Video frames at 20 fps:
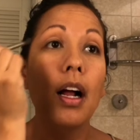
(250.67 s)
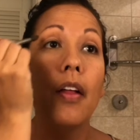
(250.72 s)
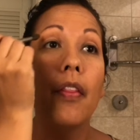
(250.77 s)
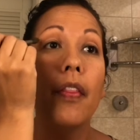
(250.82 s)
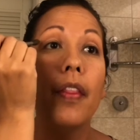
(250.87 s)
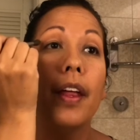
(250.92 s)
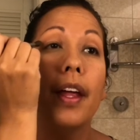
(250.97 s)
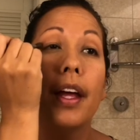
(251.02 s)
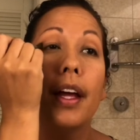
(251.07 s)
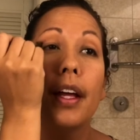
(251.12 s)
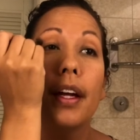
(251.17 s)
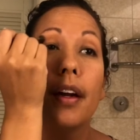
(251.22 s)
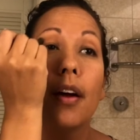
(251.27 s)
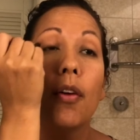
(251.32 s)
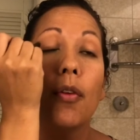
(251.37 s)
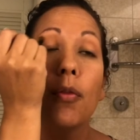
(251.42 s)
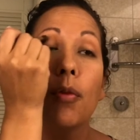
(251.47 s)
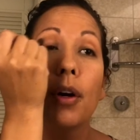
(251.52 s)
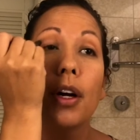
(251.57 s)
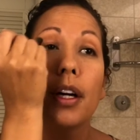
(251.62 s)
And then
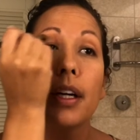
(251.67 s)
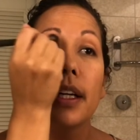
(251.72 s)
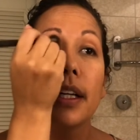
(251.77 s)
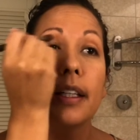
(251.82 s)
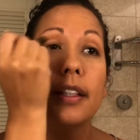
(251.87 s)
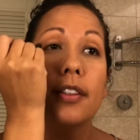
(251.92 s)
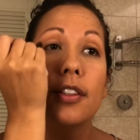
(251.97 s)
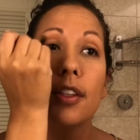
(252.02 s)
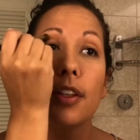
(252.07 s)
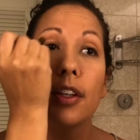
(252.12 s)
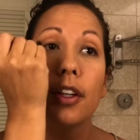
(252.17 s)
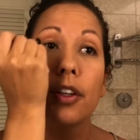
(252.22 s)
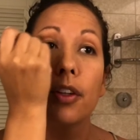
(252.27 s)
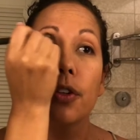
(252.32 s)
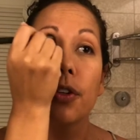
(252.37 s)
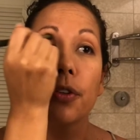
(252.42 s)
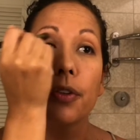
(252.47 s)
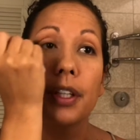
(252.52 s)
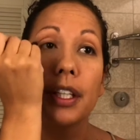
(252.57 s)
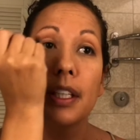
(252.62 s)
work into the
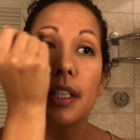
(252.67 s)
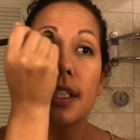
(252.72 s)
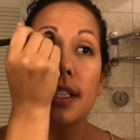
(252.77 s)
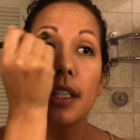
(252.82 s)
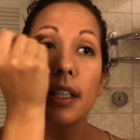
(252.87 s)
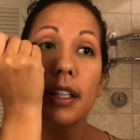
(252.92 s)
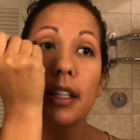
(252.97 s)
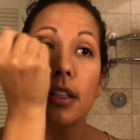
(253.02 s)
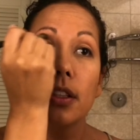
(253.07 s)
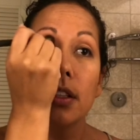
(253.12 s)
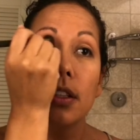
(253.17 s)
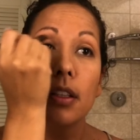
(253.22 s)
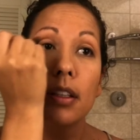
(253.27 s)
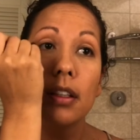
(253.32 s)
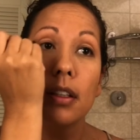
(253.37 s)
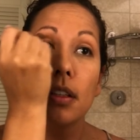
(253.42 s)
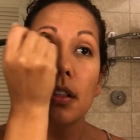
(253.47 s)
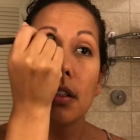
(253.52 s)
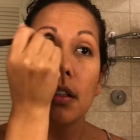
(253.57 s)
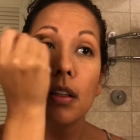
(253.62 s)
crease a
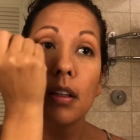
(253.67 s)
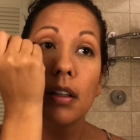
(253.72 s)
little.